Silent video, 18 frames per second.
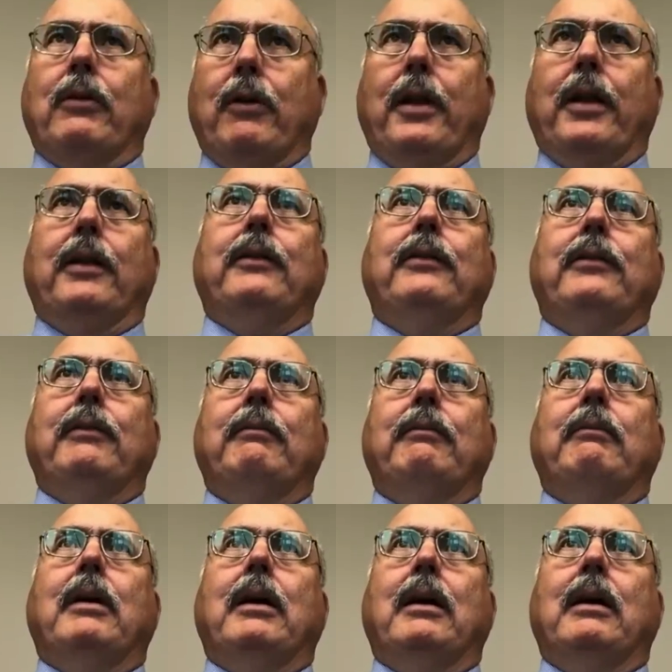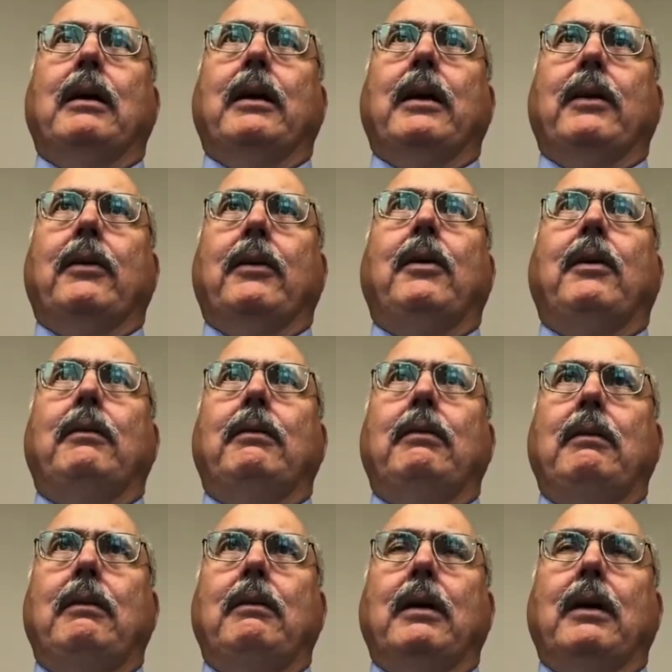critics uh, at all.
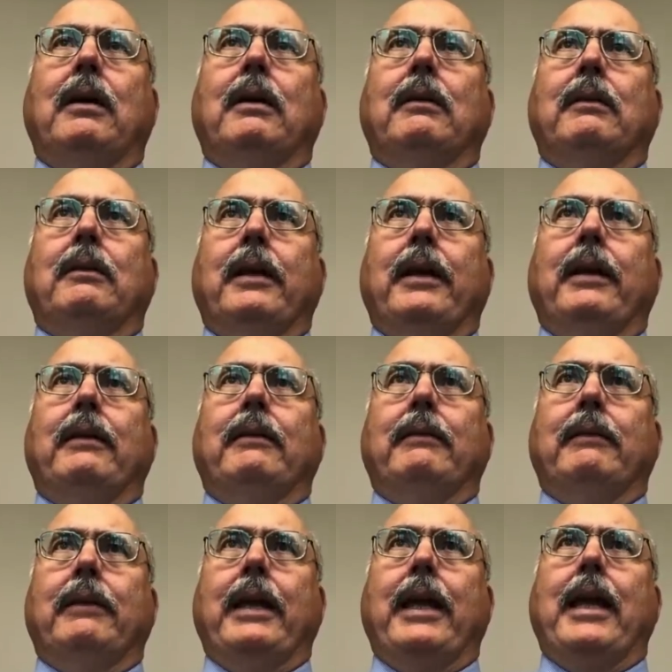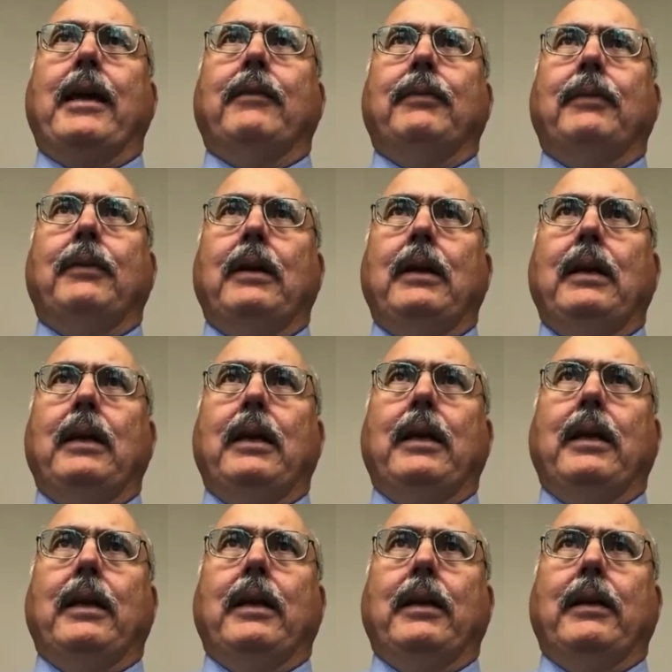Uh, they they have,
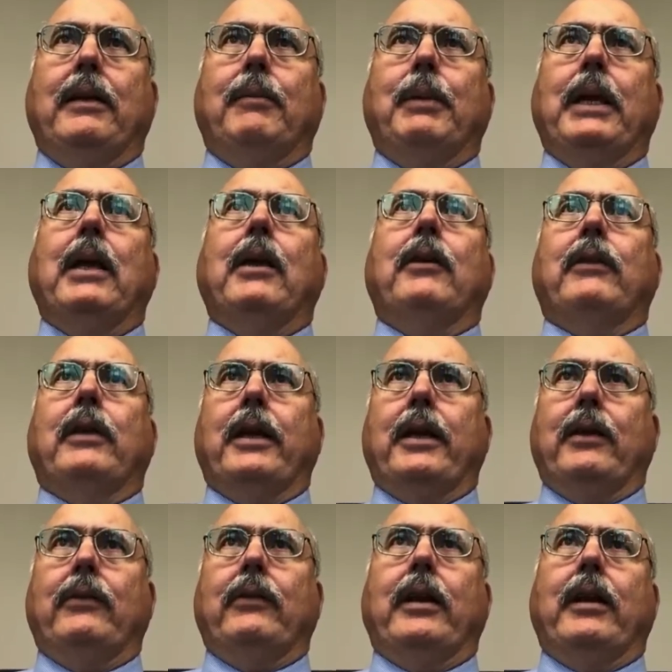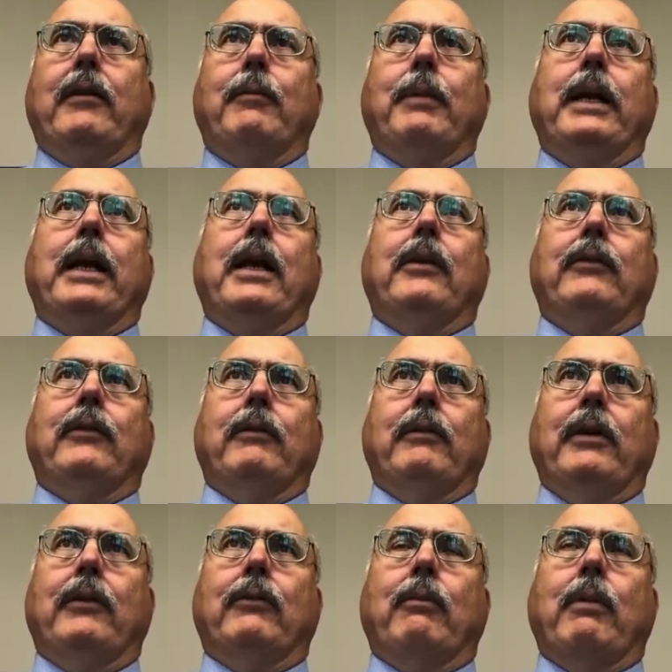because like I said, everybody has
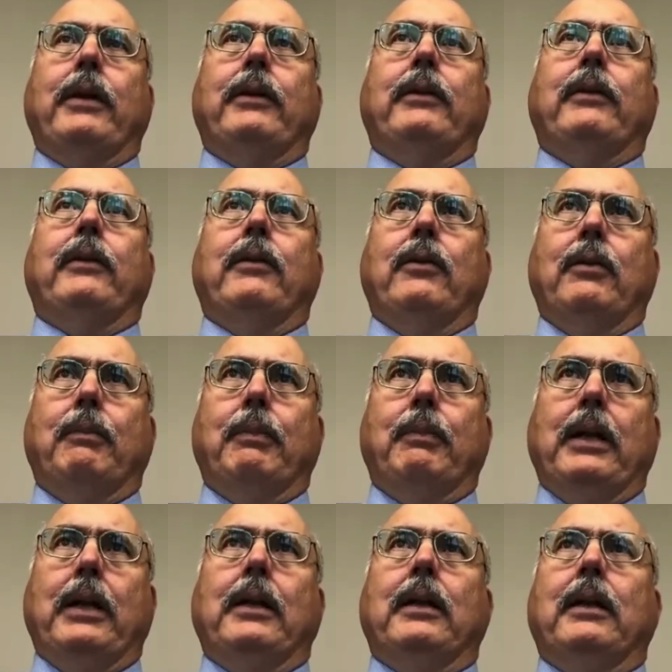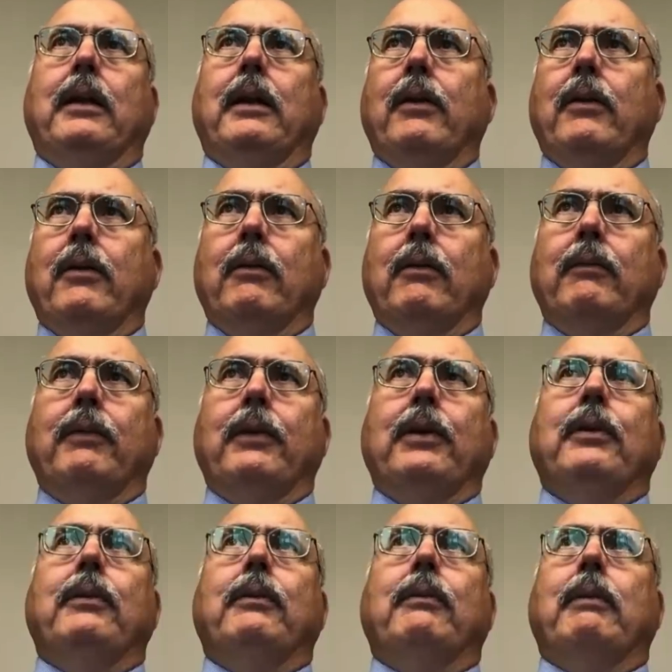has a right to their own opinion and their own
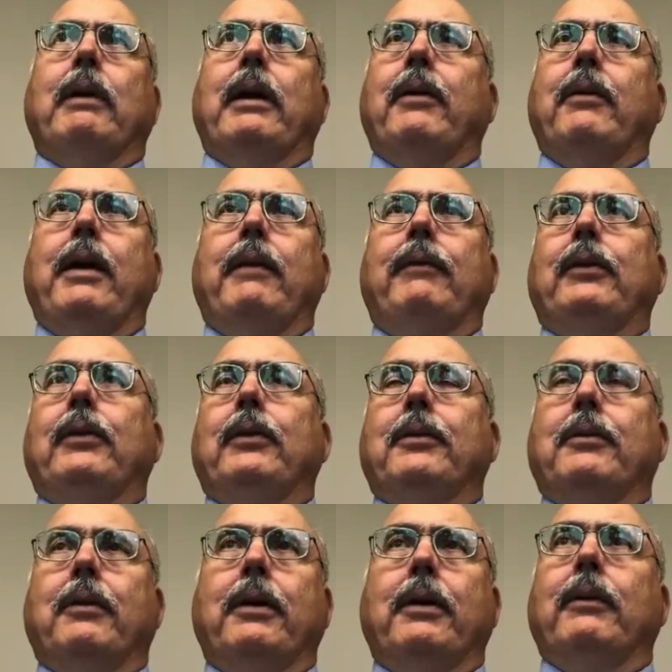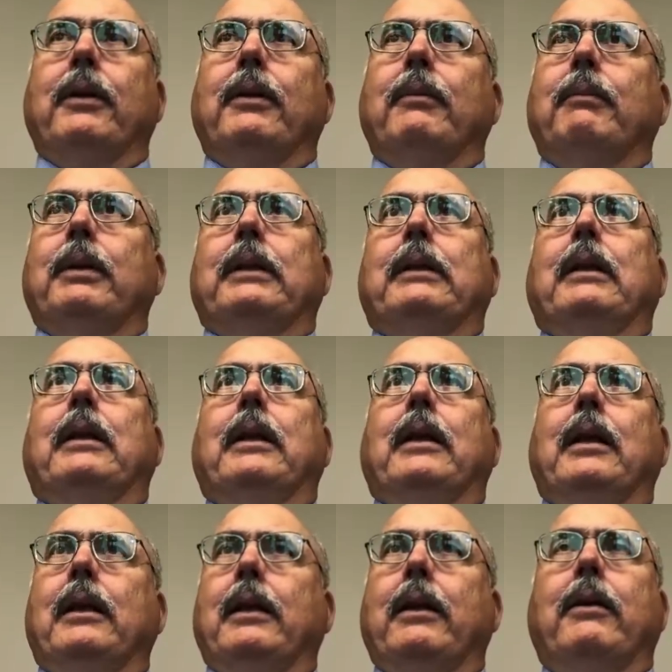view. I don't have to agree with them, but then
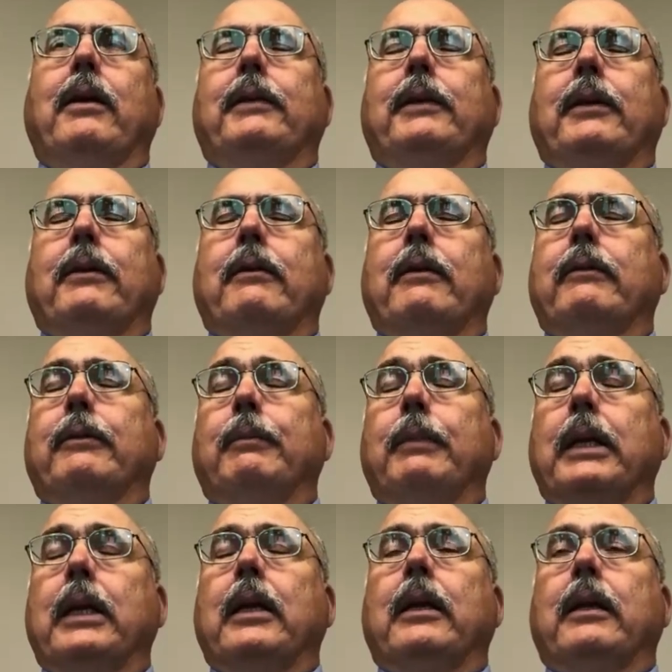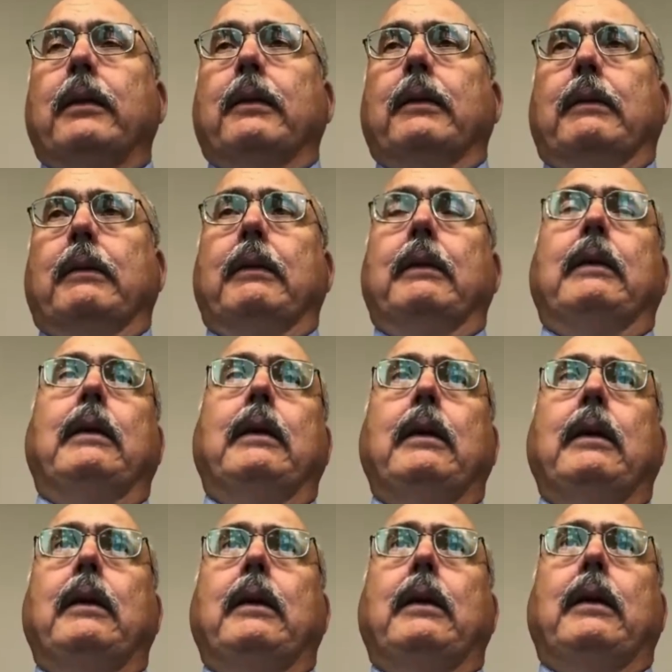again, they don't have to agree with me either.
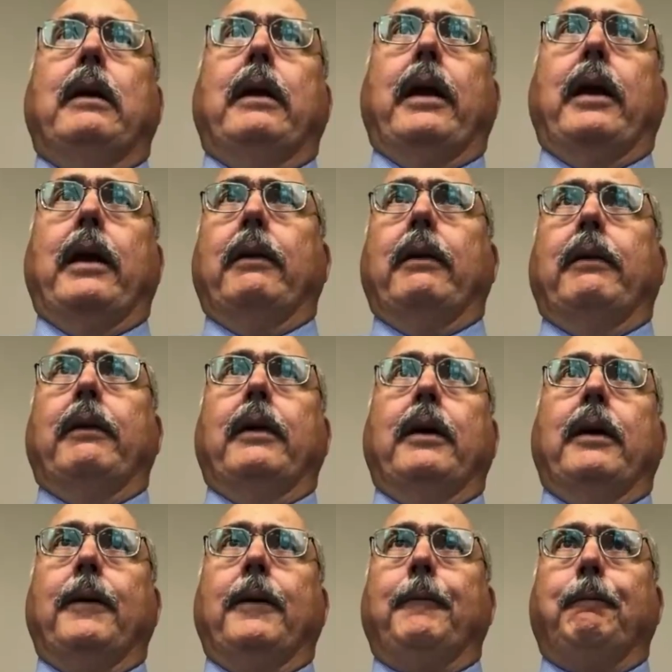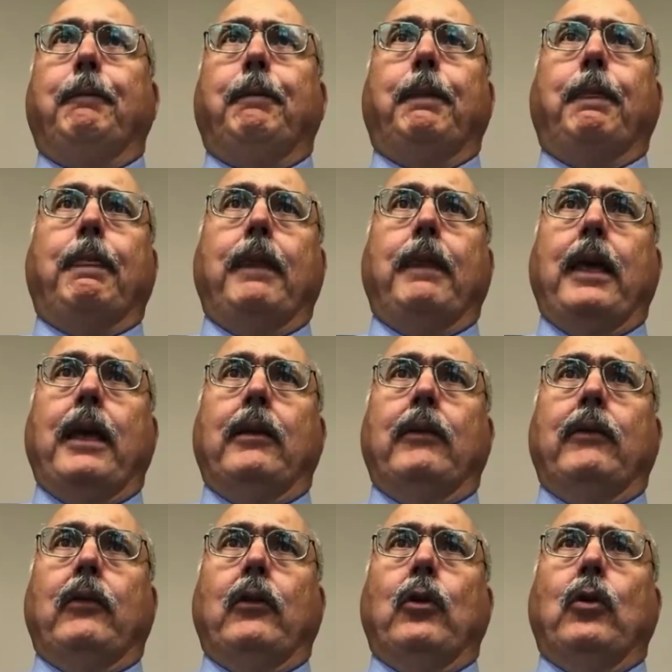And um,
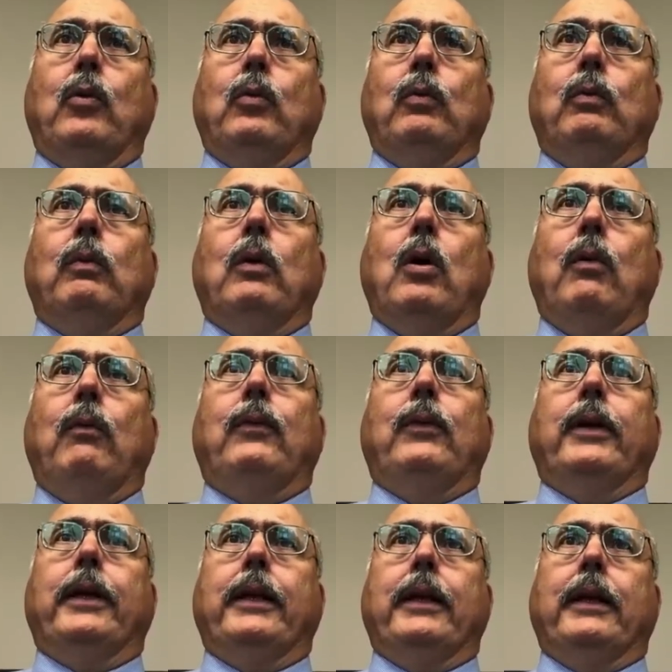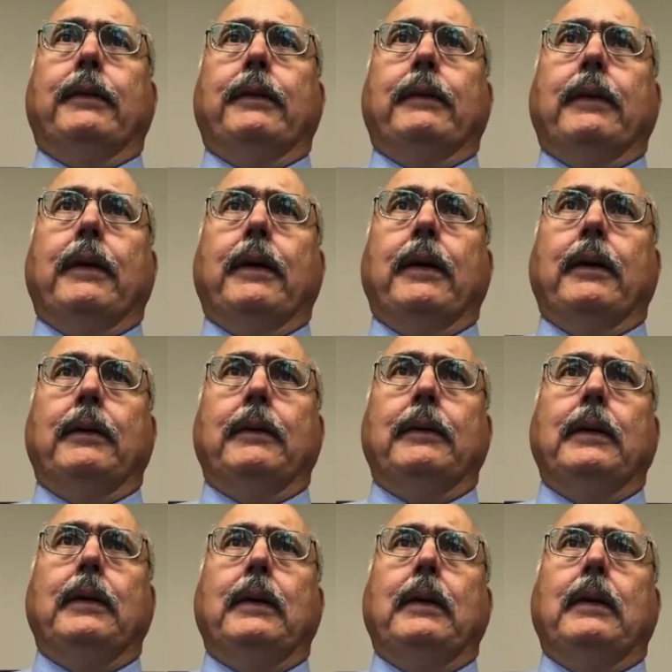and so hopefully that uh,
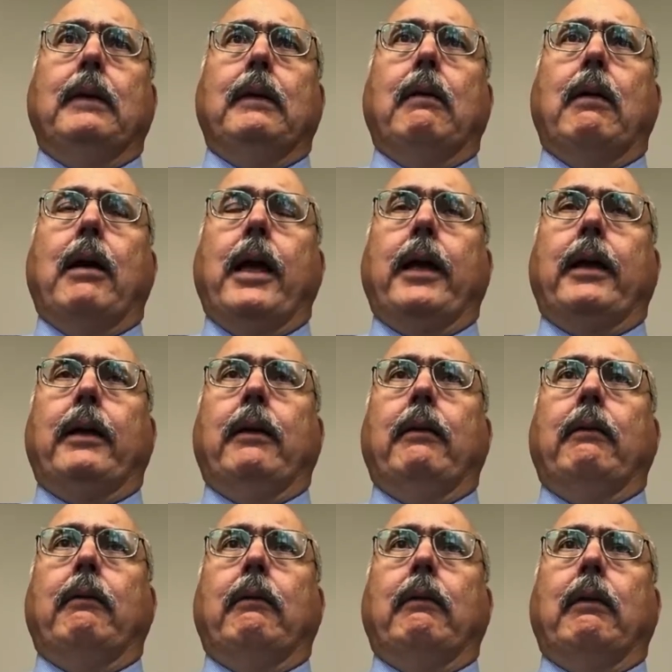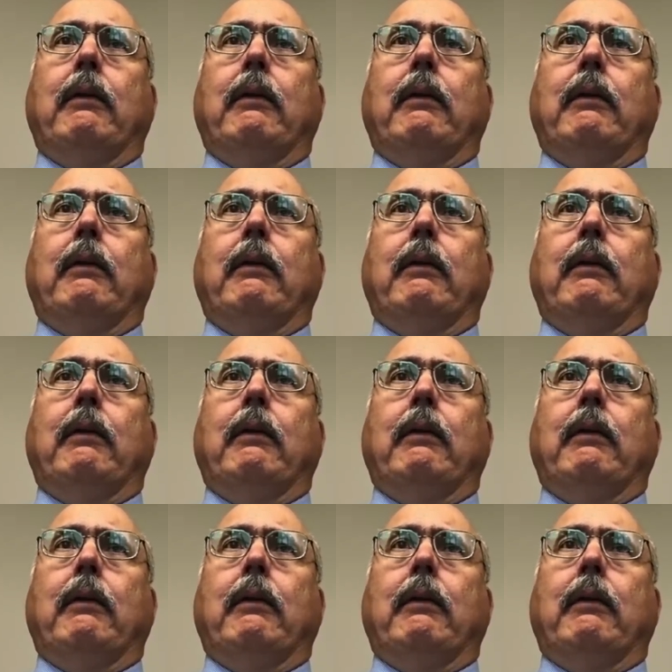I can